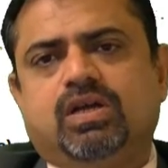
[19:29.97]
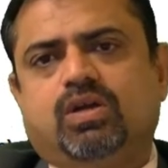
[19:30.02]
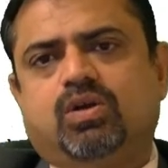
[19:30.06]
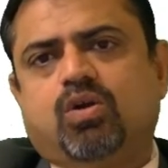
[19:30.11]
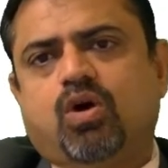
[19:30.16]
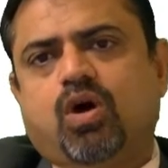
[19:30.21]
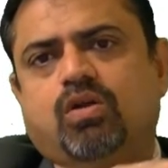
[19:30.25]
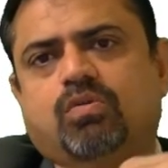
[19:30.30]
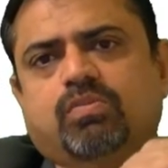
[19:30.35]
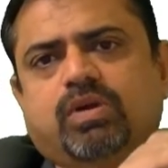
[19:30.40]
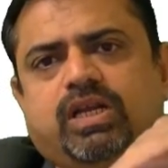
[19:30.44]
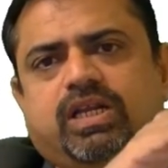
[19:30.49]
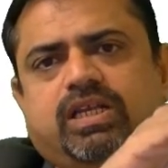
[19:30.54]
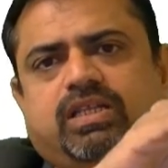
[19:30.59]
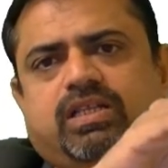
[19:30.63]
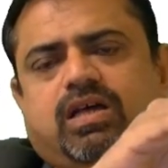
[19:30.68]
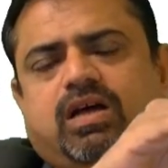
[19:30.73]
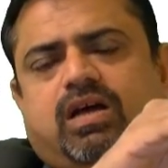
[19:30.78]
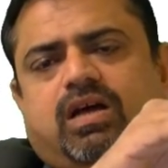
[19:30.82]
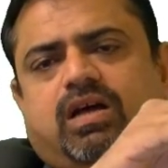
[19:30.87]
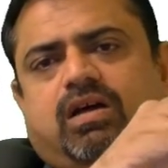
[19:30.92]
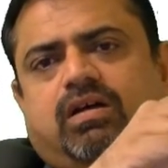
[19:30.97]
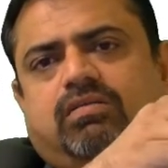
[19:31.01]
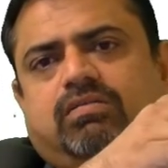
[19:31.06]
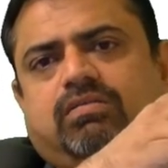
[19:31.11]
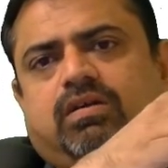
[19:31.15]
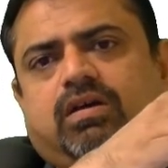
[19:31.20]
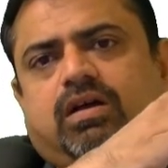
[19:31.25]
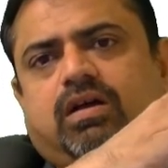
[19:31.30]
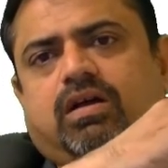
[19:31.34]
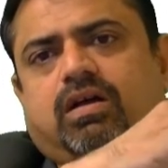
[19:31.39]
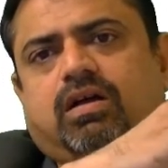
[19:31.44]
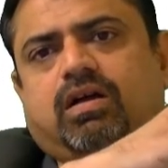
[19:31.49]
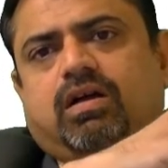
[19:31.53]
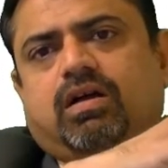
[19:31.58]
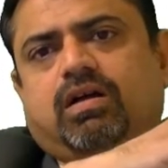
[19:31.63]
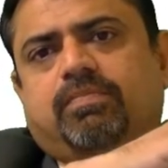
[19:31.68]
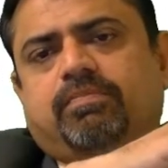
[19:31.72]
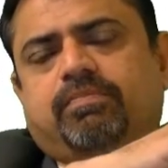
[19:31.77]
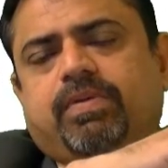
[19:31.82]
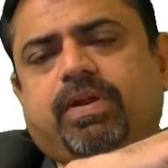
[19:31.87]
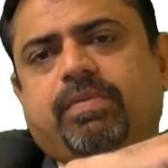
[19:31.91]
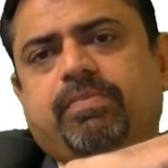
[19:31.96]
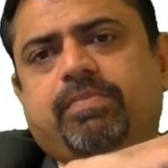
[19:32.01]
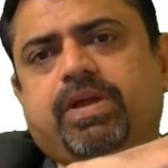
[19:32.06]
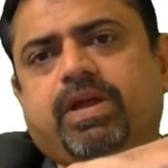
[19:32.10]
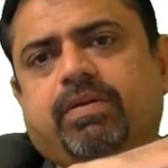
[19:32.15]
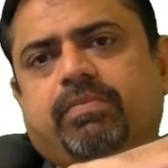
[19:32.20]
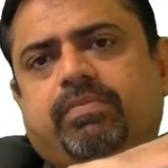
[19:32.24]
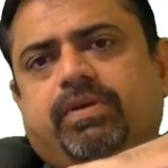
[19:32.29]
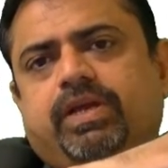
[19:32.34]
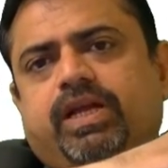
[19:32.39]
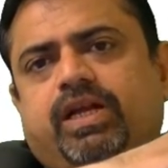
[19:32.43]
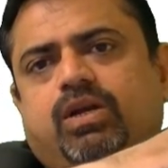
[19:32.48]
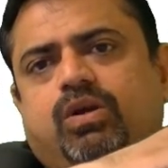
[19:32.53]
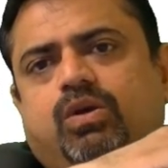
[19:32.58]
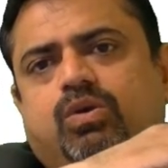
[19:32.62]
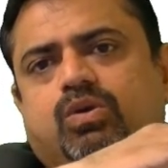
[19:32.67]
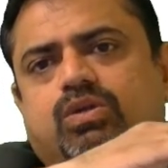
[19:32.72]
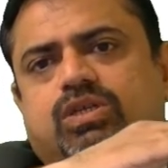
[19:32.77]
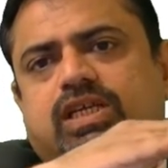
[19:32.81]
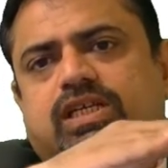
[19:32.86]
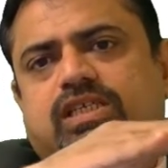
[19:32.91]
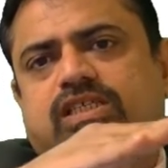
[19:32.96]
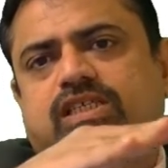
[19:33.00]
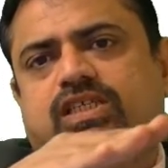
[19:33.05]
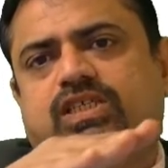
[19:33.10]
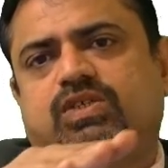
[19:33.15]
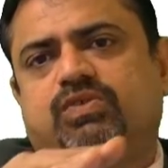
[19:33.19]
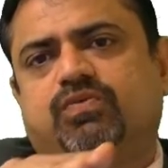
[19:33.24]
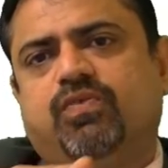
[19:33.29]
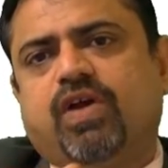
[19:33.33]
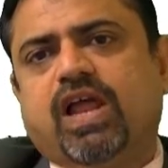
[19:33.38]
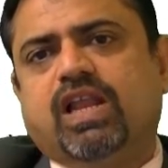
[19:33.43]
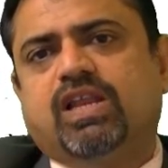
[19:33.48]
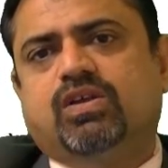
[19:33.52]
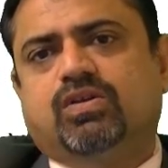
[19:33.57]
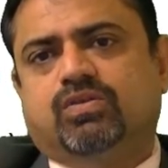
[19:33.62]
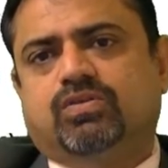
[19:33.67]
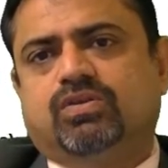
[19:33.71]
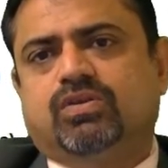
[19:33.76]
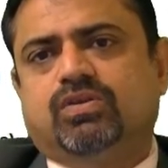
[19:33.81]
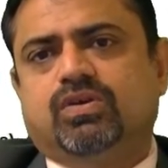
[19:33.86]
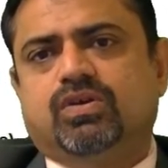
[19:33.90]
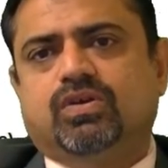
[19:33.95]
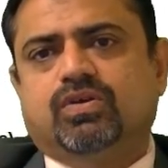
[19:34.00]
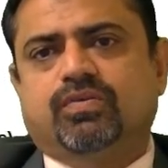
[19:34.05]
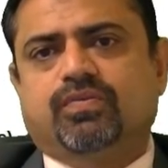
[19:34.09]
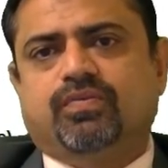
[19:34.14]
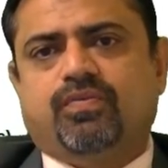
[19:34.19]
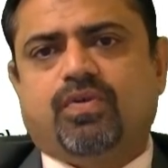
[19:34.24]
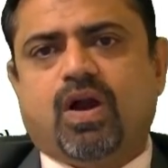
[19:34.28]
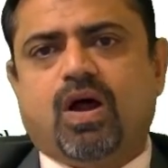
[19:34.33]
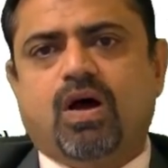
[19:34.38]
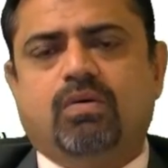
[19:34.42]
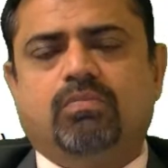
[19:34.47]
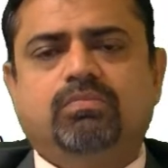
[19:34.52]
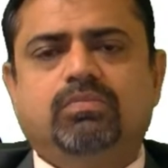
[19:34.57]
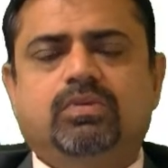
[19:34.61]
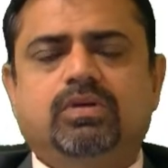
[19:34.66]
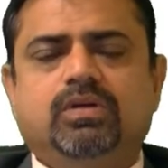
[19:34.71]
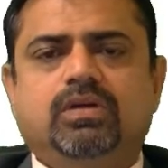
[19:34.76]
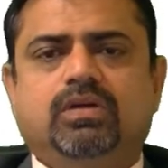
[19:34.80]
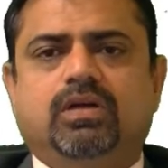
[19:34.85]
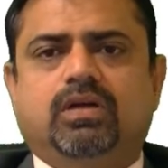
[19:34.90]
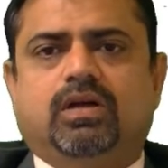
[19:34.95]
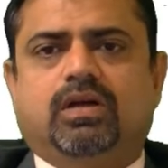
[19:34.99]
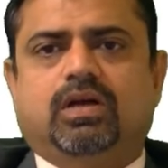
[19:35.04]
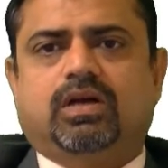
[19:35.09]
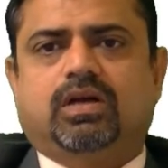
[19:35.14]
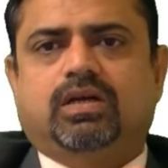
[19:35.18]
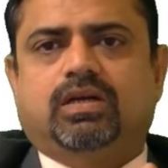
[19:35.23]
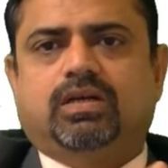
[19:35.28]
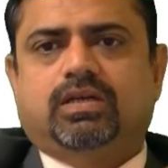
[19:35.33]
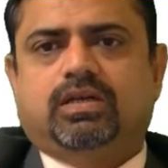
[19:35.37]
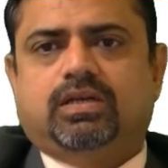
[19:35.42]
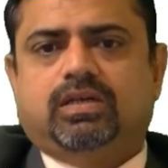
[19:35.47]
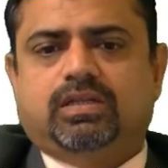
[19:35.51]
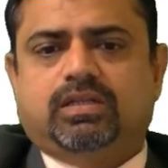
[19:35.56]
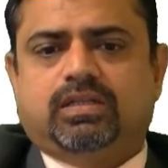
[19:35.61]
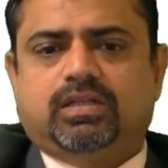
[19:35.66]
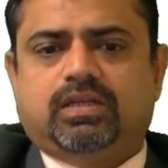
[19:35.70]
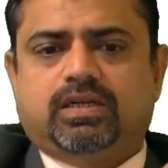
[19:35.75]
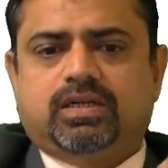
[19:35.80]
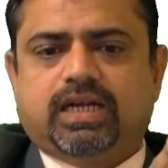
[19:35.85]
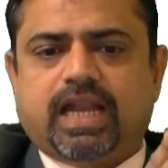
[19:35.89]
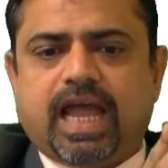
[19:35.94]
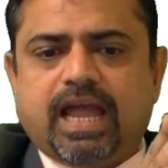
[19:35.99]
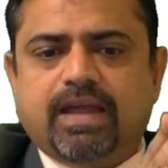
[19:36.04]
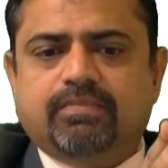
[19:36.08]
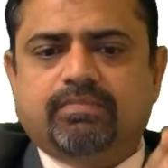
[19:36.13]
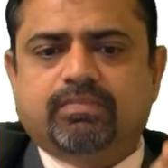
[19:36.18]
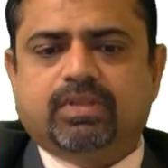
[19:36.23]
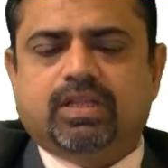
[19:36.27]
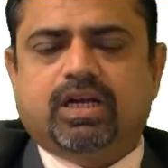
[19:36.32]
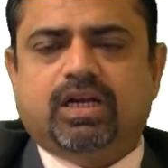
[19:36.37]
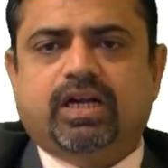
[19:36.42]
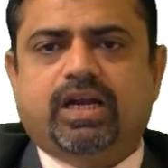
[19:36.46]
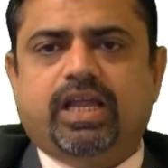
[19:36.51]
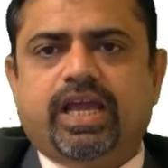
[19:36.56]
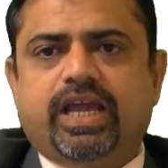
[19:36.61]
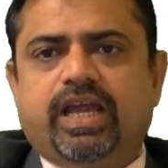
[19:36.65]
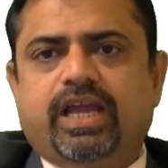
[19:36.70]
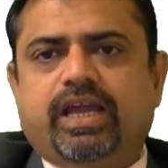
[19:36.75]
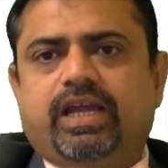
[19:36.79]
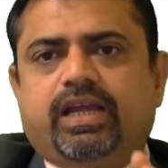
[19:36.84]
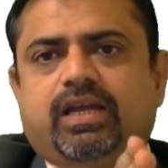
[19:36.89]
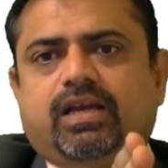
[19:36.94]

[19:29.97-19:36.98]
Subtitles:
normally the premium, it loses its value from the time the day